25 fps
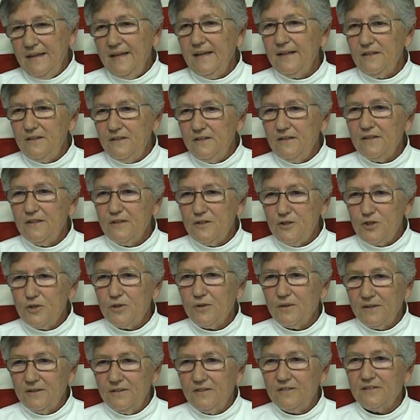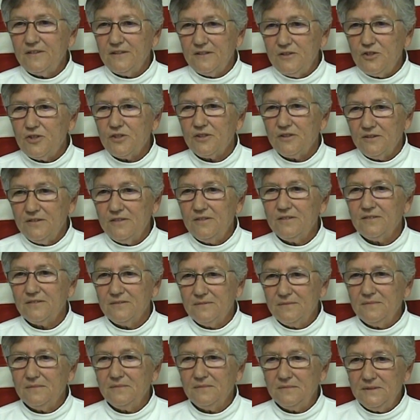They had uh, shorts and shirts.
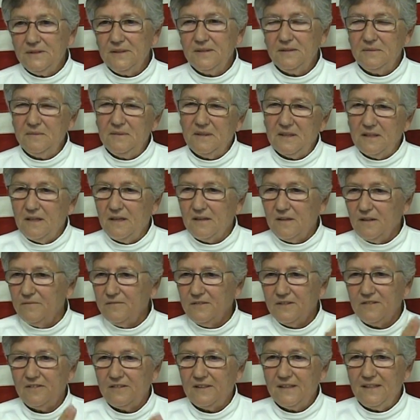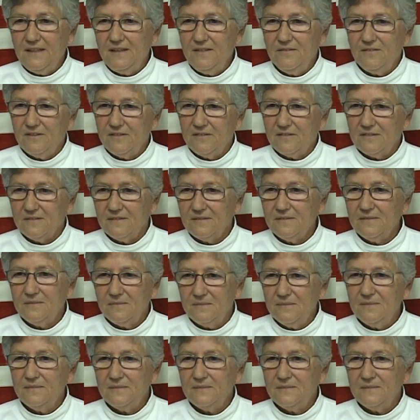Okay. Yeah, they cut off the sleeves and